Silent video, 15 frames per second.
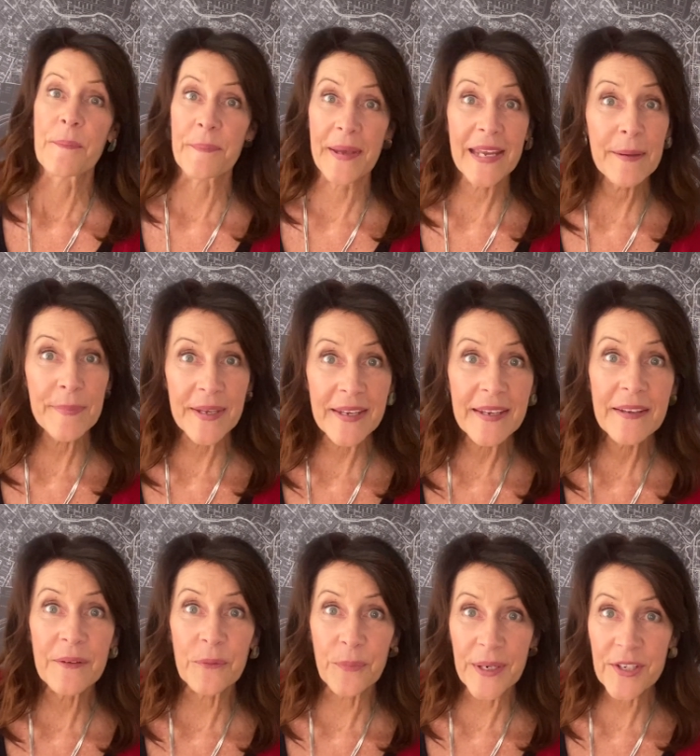
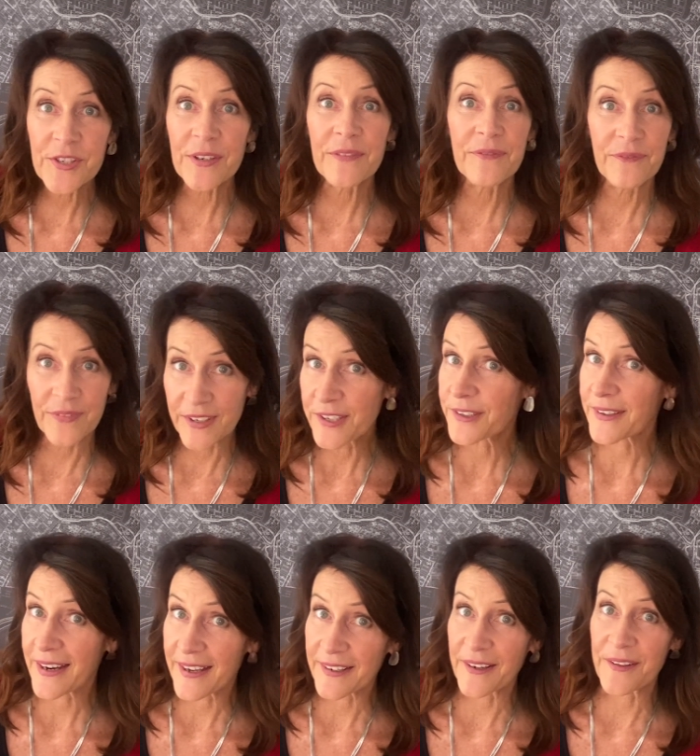Maybe we should
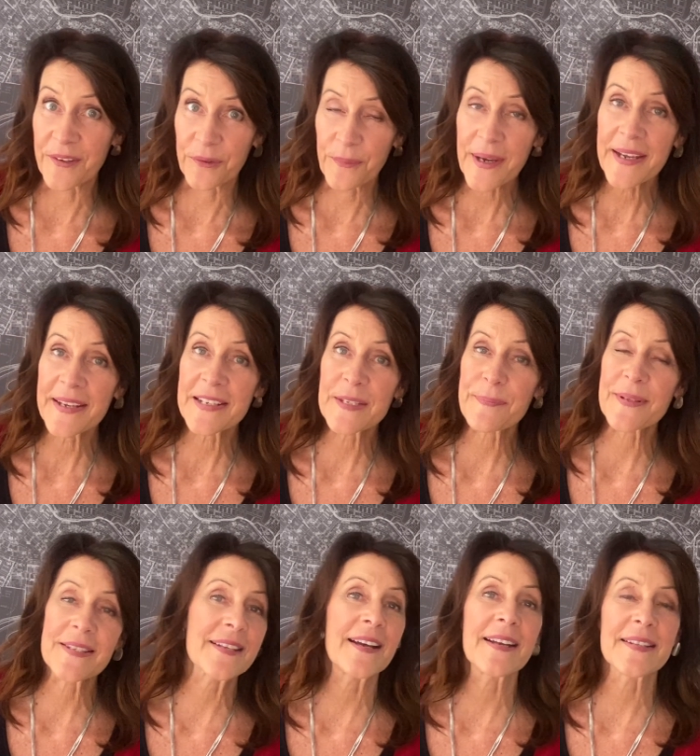figure out other ways
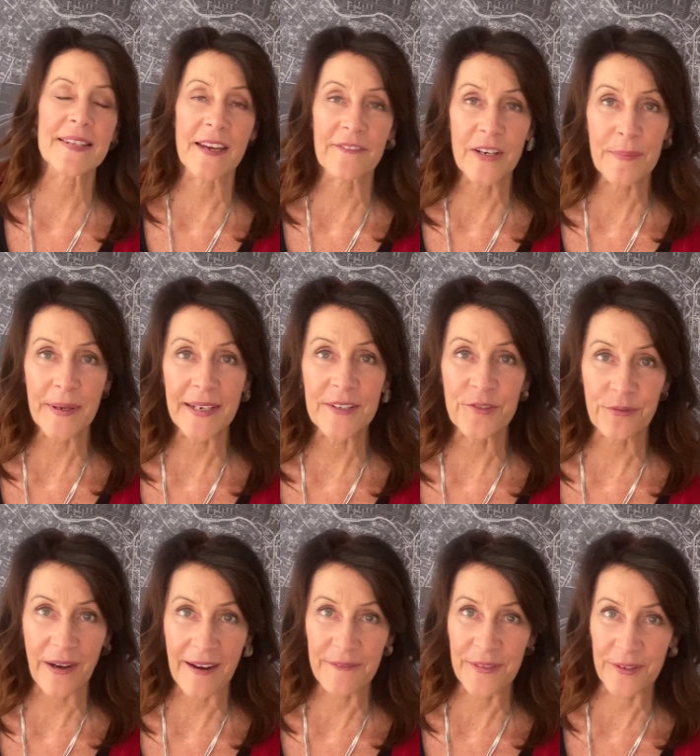besides everybody
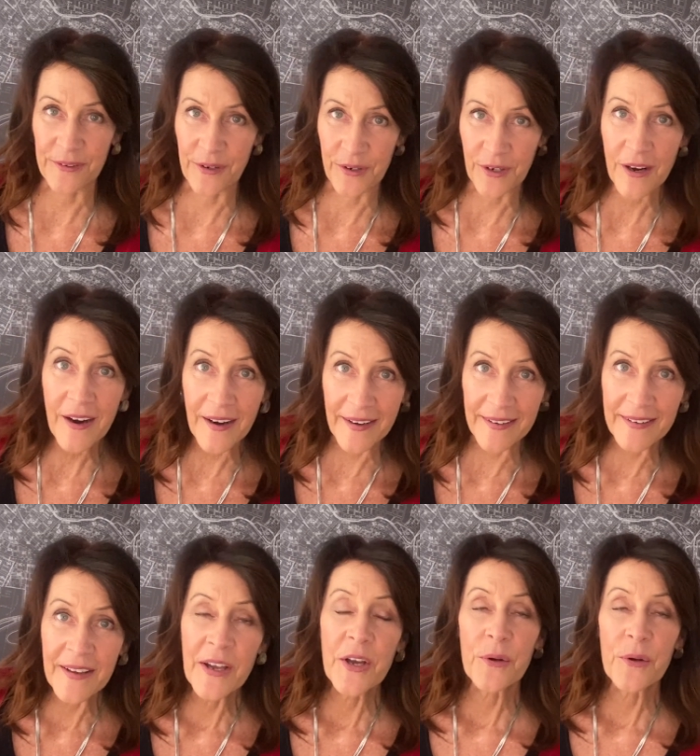driving their own car,